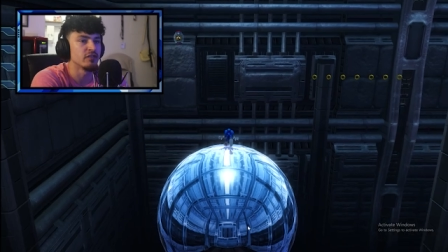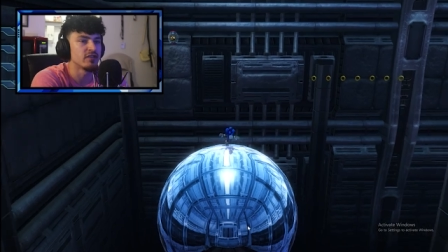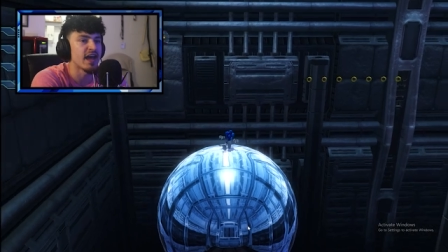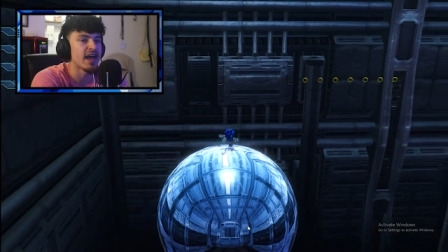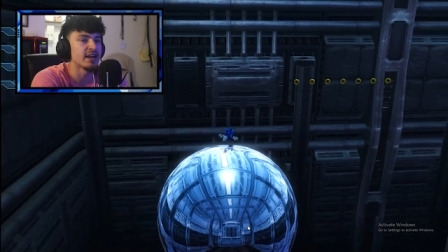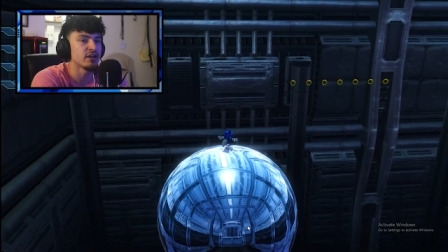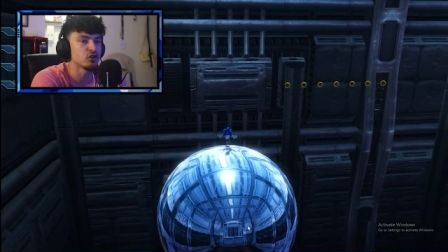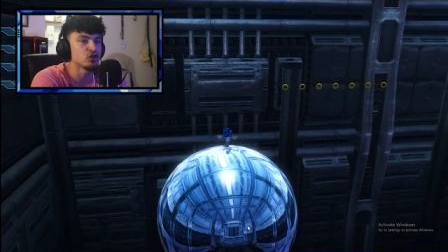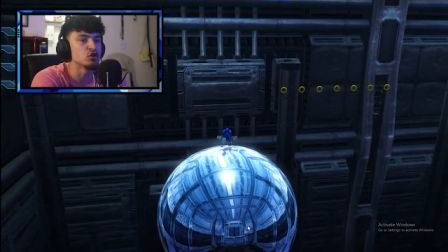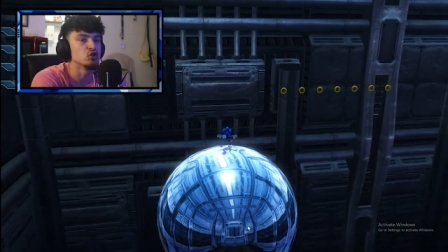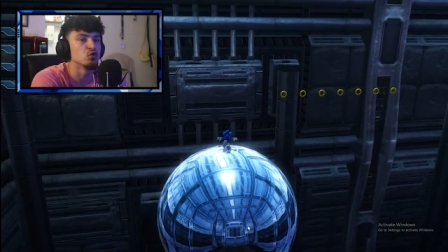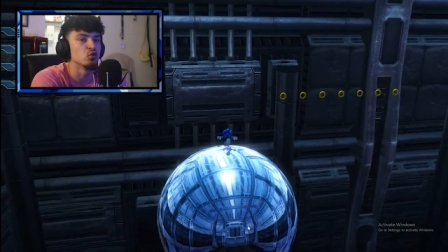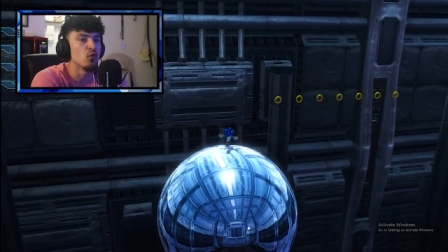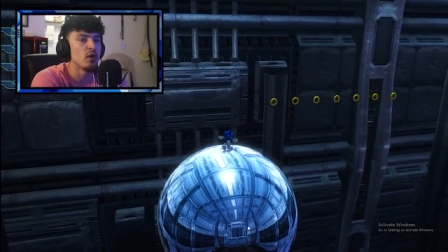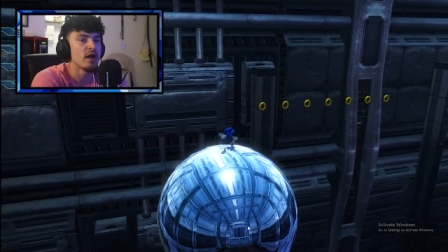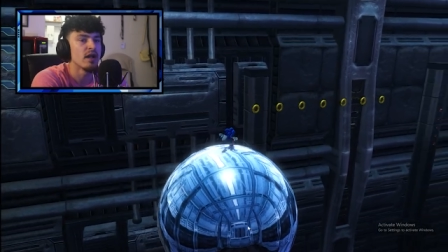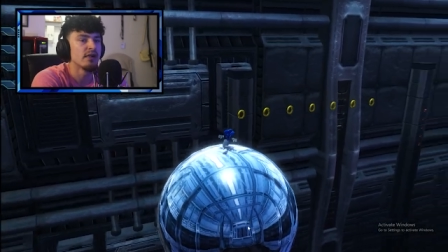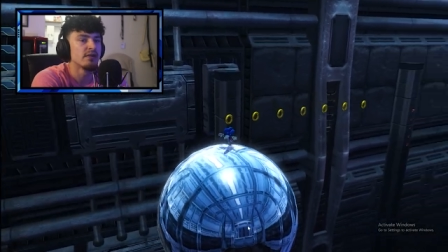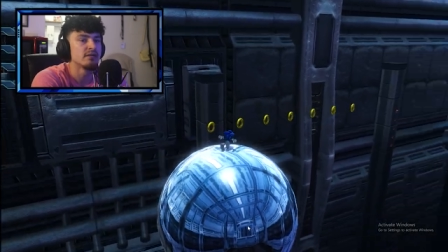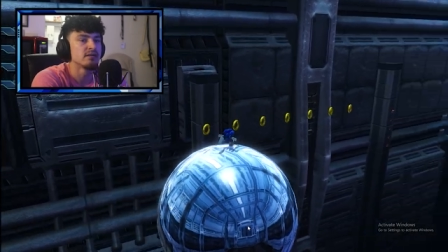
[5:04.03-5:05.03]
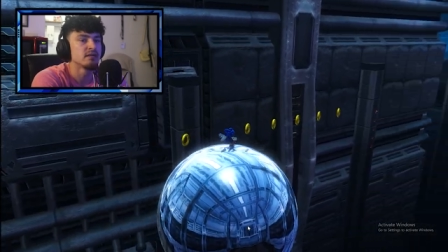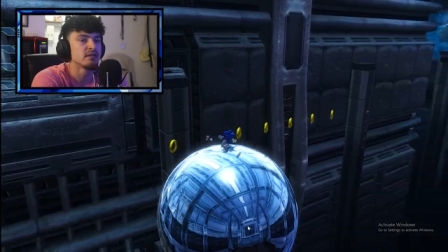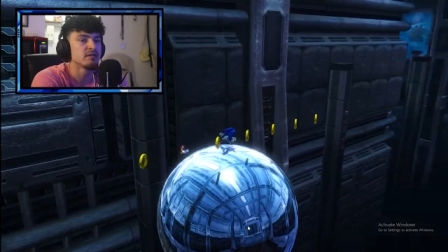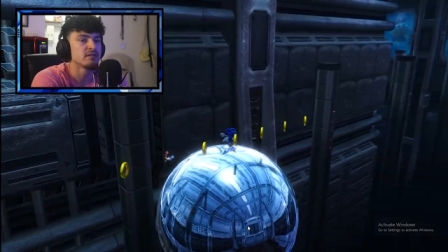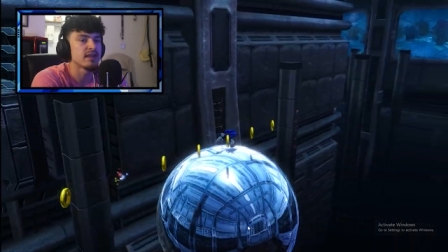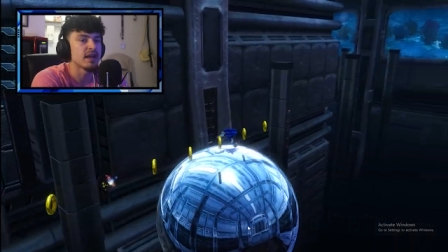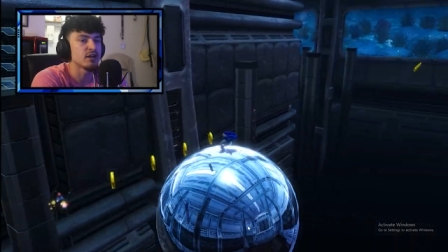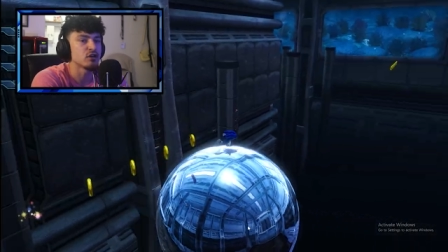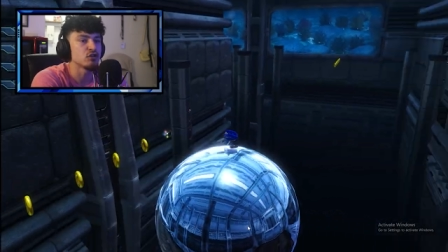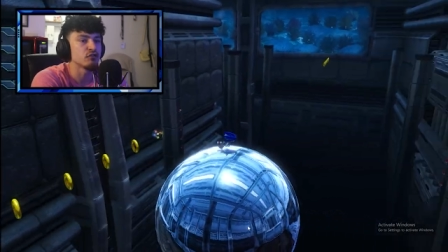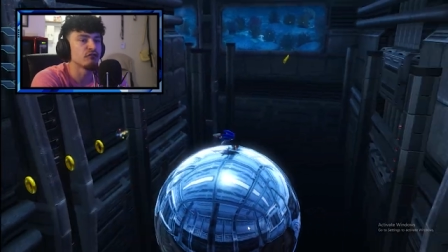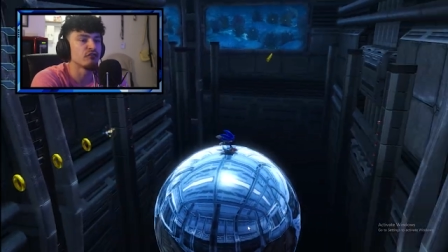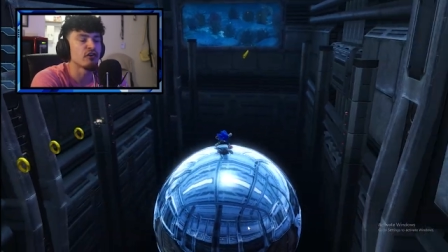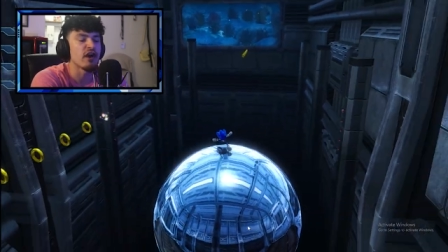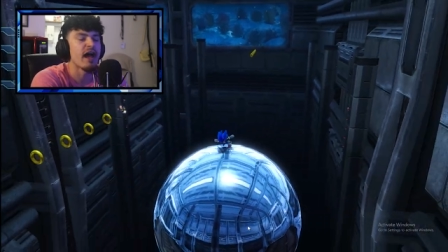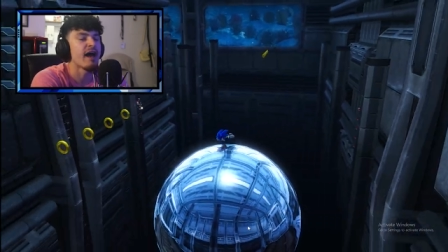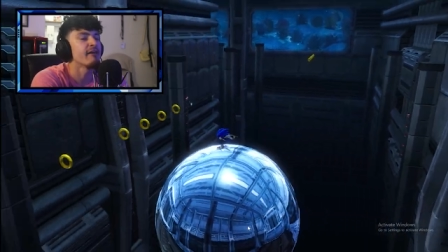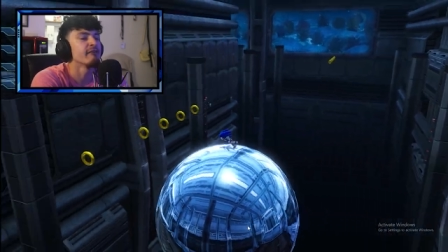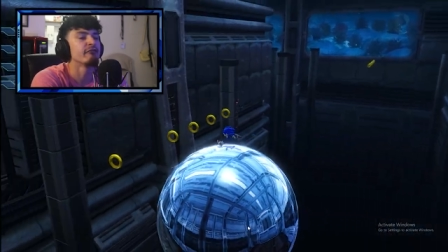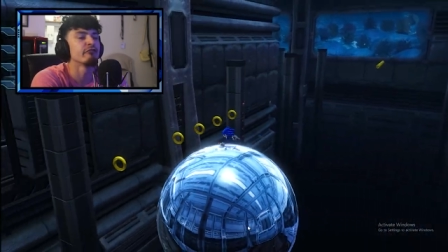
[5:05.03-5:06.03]
Thank you. Thank you for
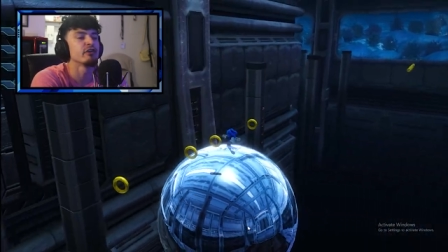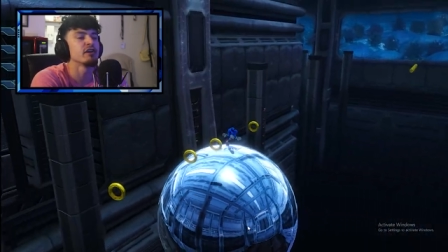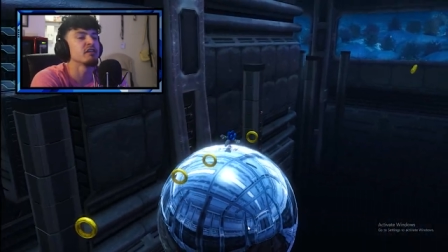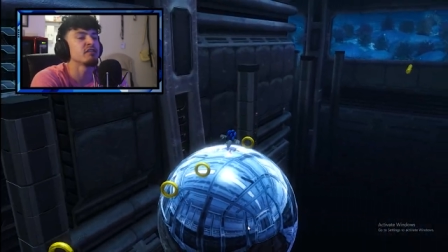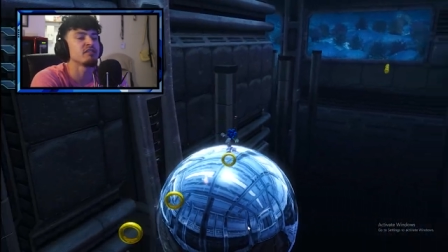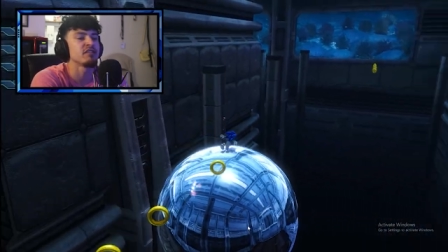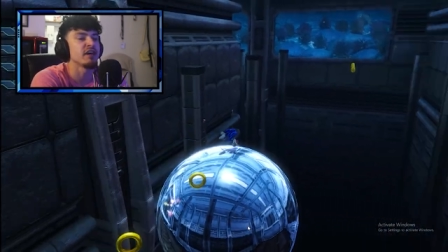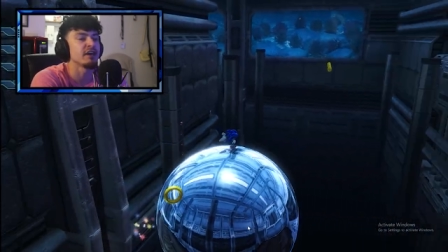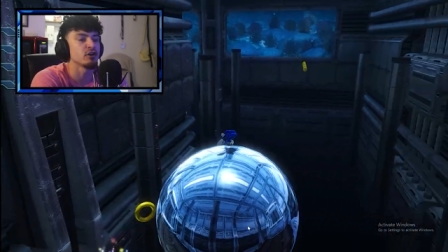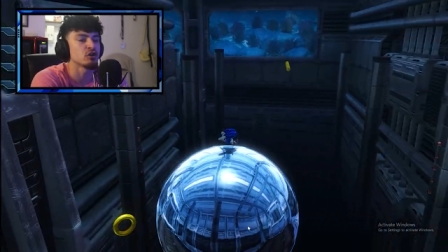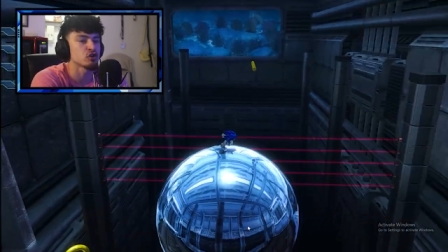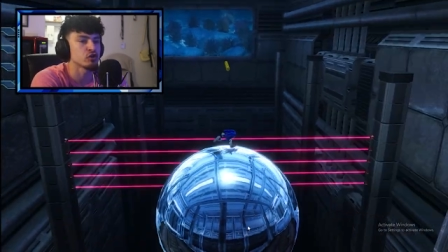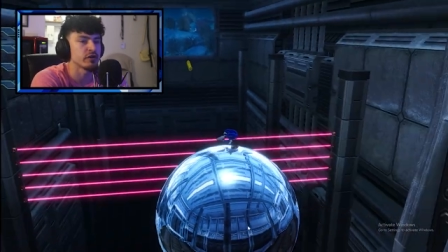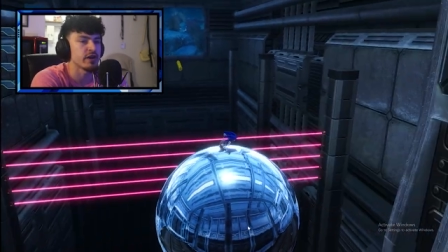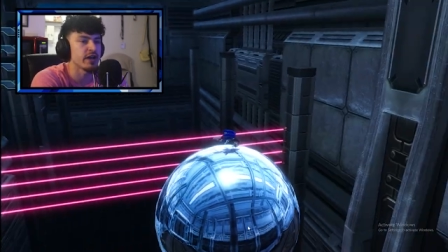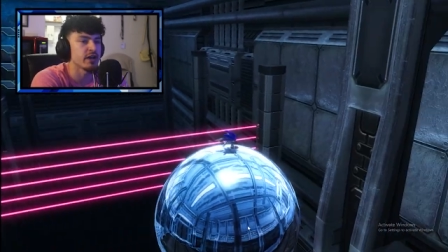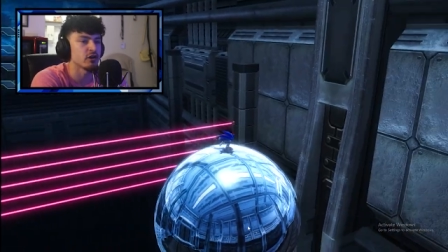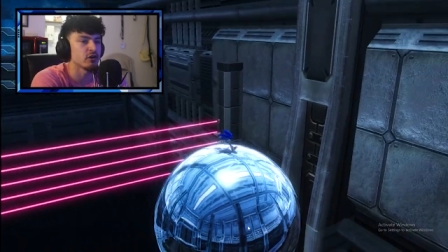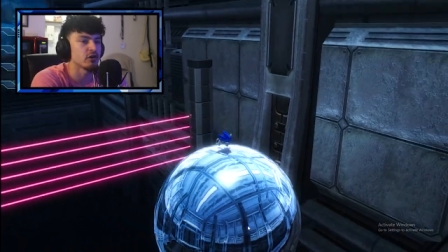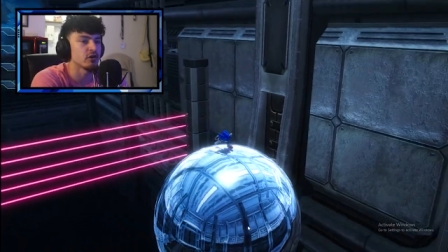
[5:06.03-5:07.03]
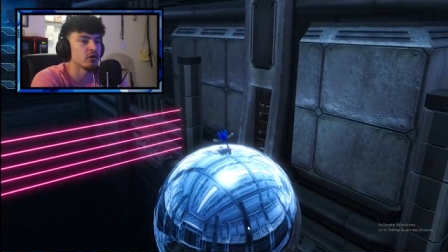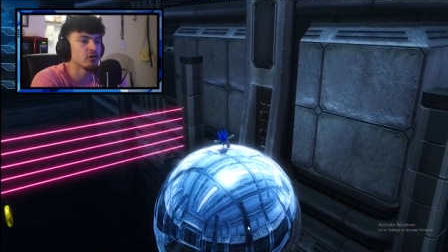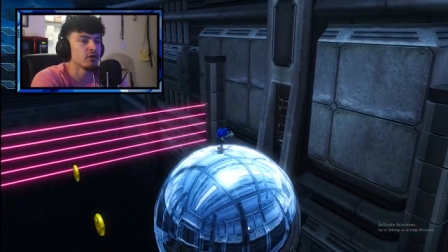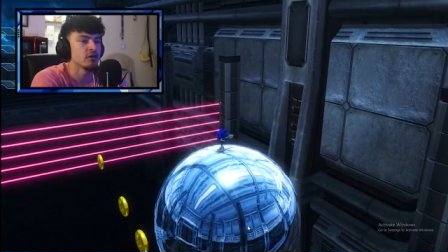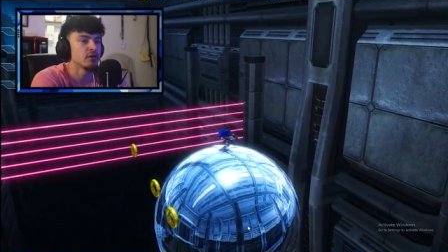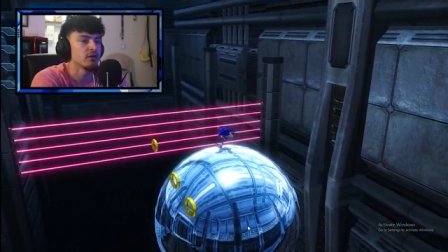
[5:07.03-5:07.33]
everything, creator.